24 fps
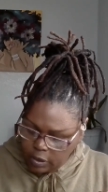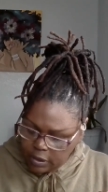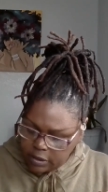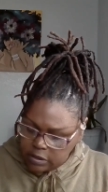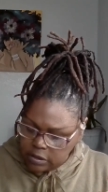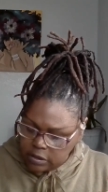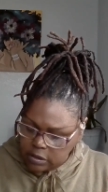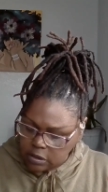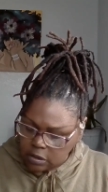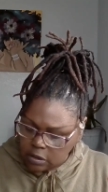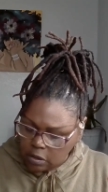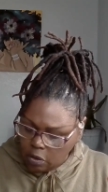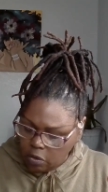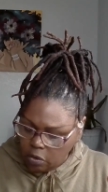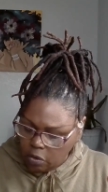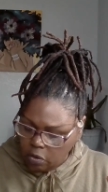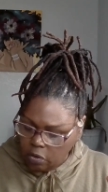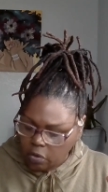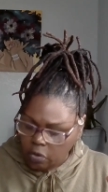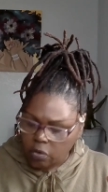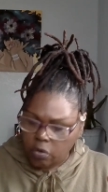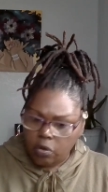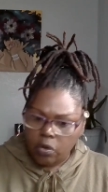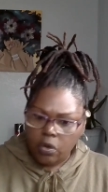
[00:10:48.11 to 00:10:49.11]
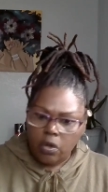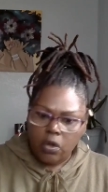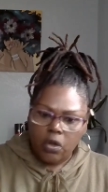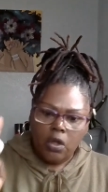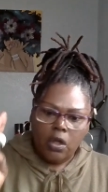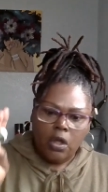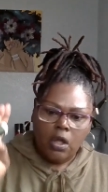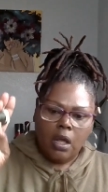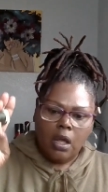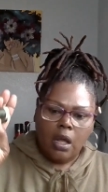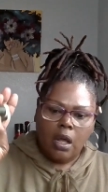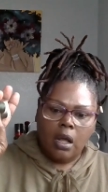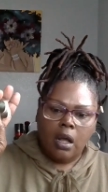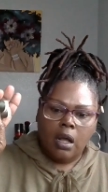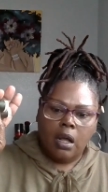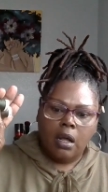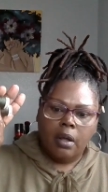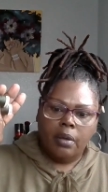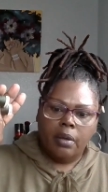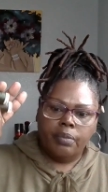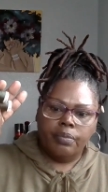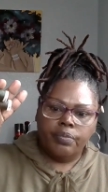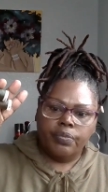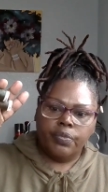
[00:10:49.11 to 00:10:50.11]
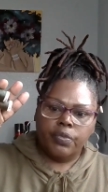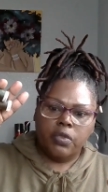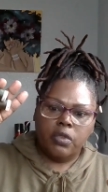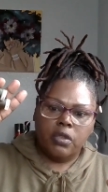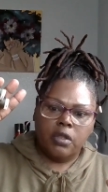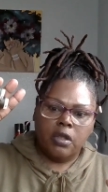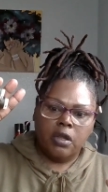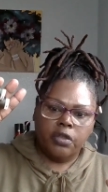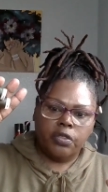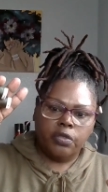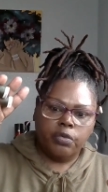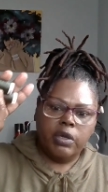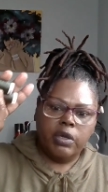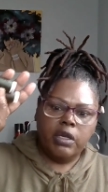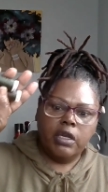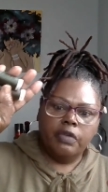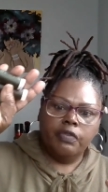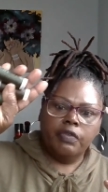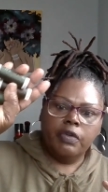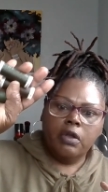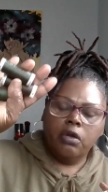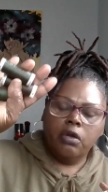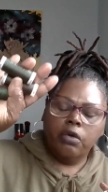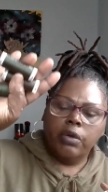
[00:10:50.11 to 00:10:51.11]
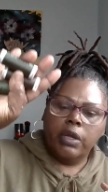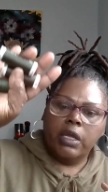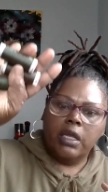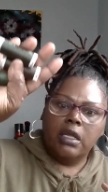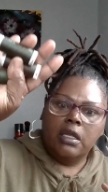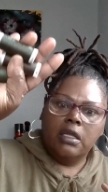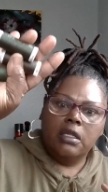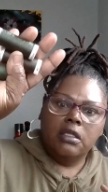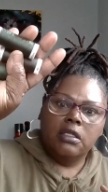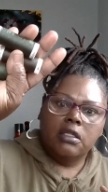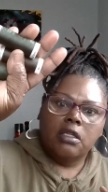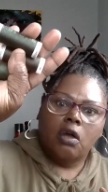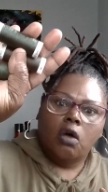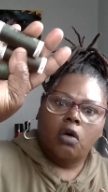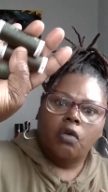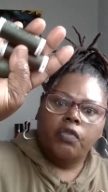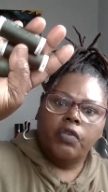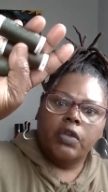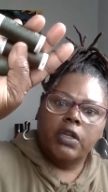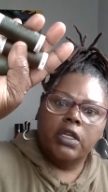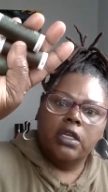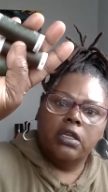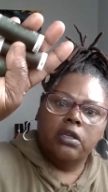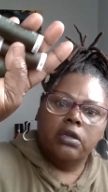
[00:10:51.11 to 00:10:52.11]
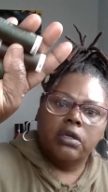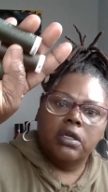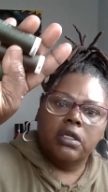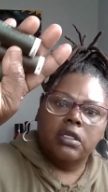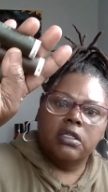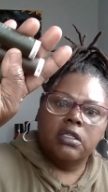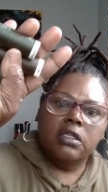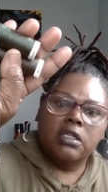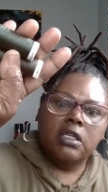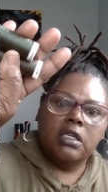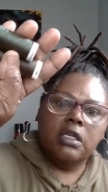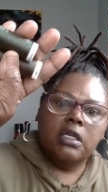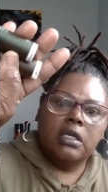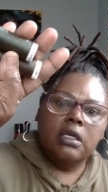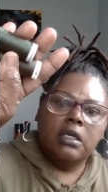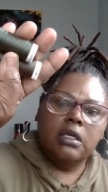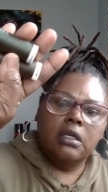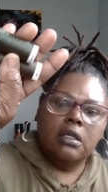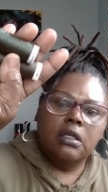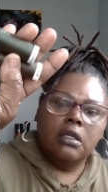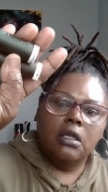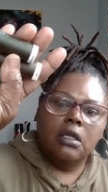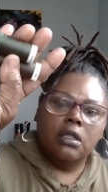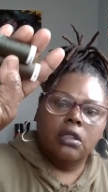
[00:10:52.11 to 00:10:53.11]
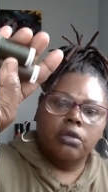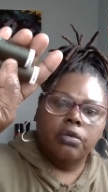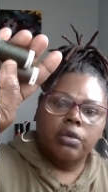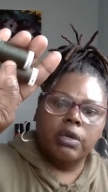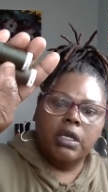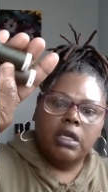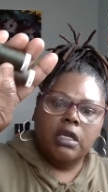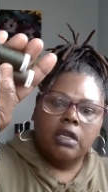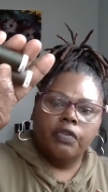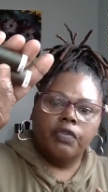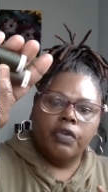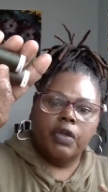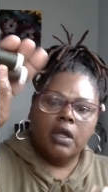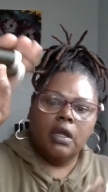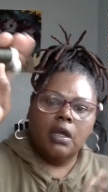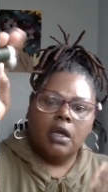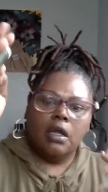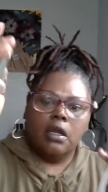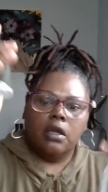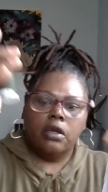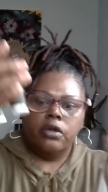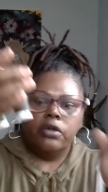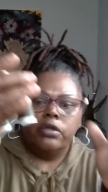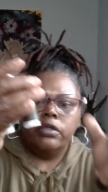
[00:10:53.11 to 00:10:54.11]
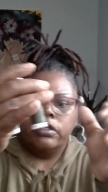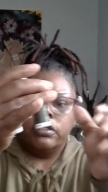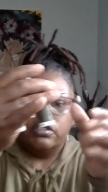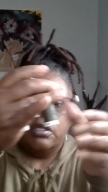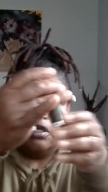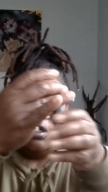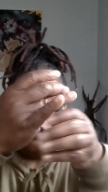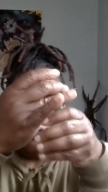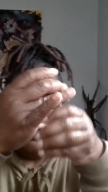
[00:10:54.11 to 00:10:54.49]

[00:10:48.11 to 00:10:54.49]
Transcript: ones. So um, there are three different greens. Hopefully you can see the three different colors